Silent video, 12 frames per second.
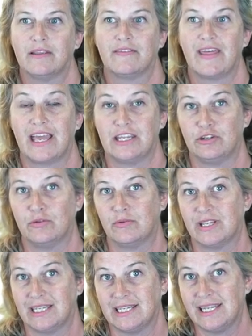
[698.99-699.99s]
that you
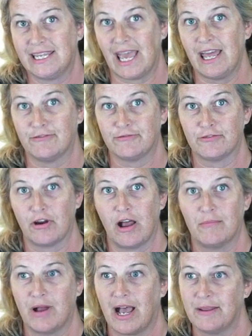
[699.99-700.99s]
can get
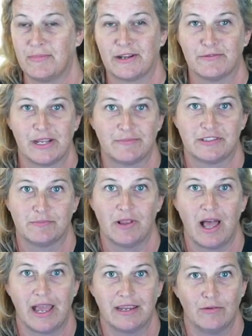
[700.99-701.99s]
from iPad Rehab
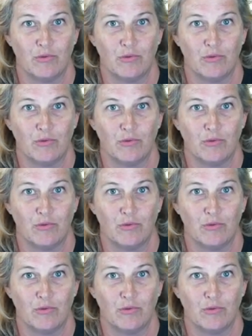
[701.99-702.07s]
Supply